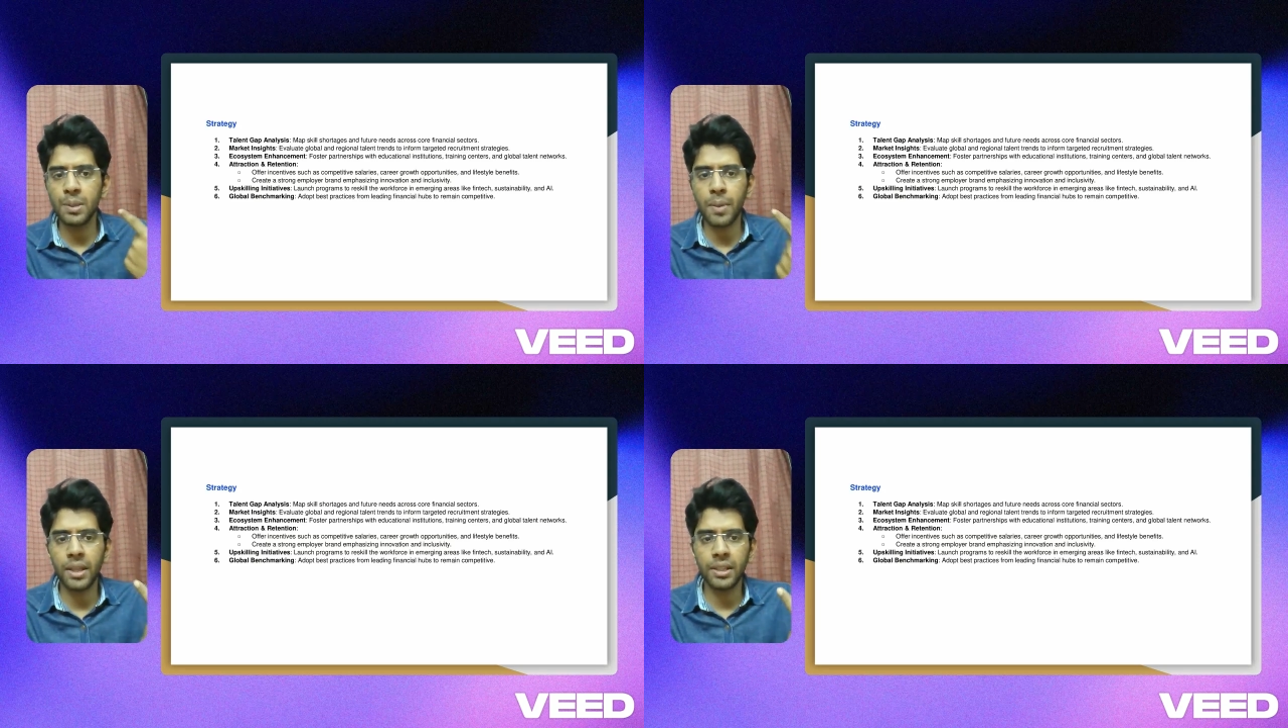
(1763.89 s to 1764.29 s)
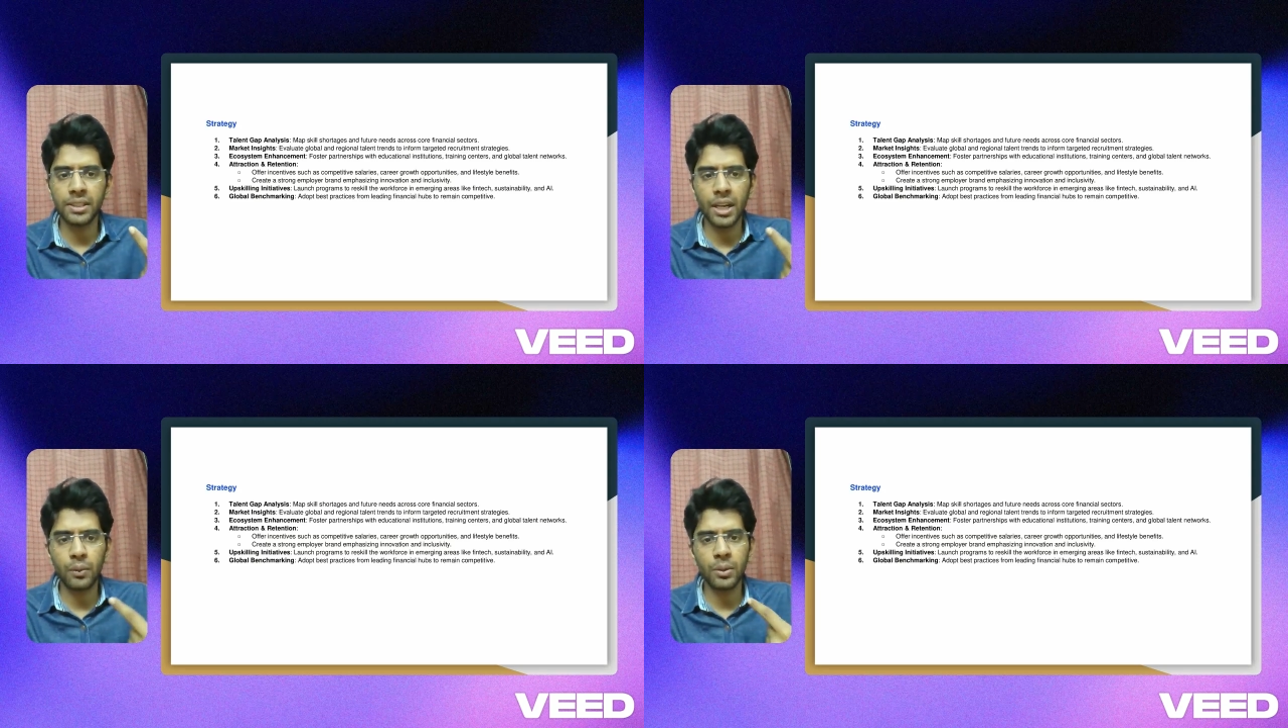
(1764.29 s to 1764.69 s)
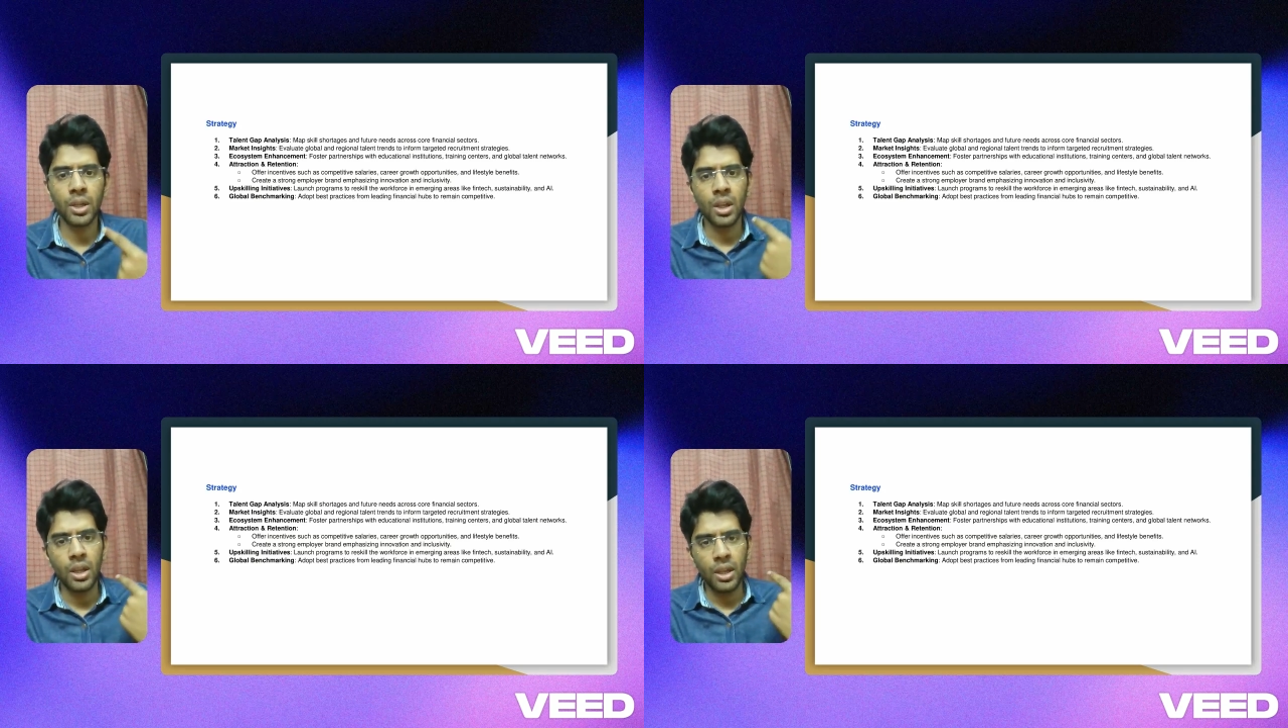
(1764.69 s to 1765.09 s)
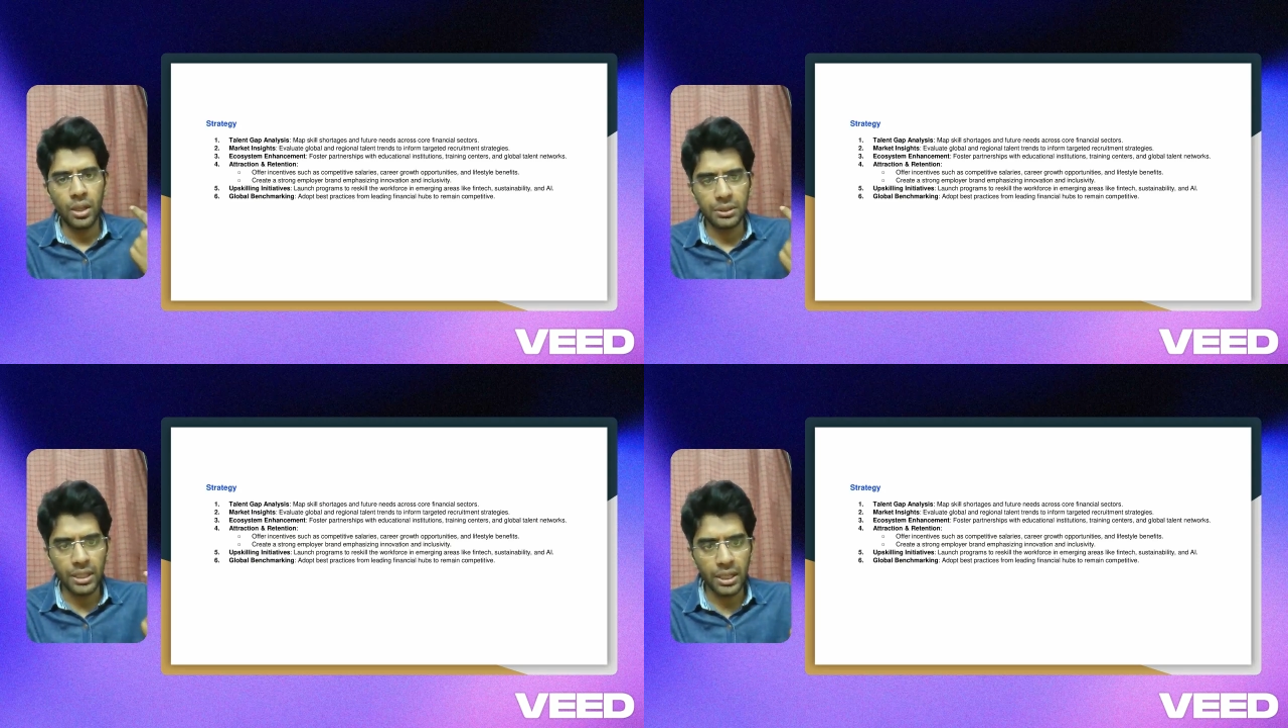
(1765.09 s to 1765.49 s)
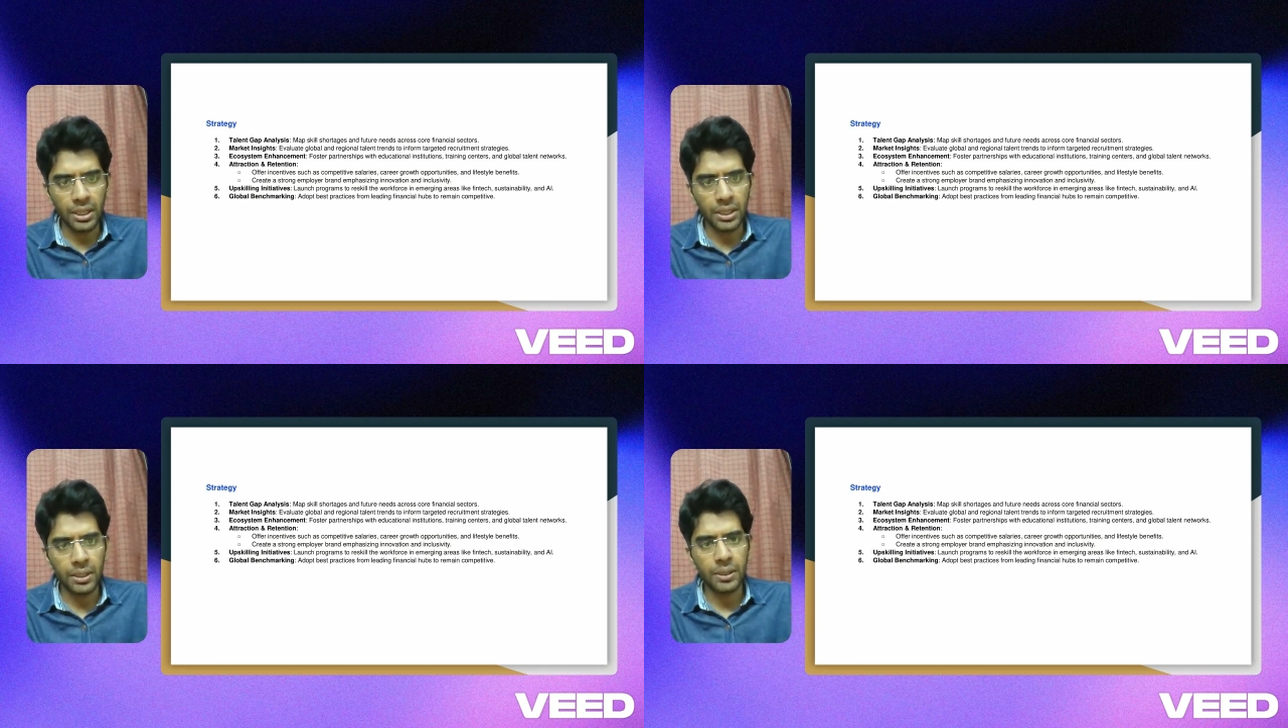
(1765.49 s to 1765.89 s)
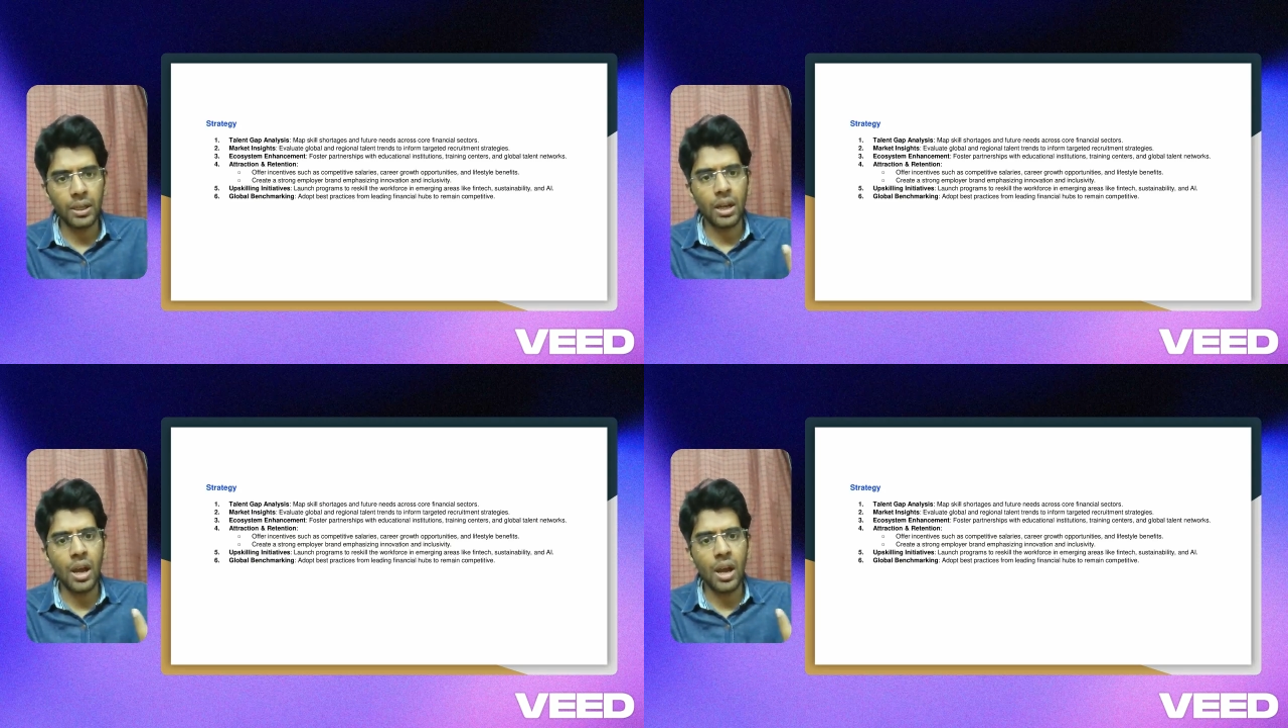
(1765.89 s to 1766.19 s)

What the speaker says: it in a 360 manner, that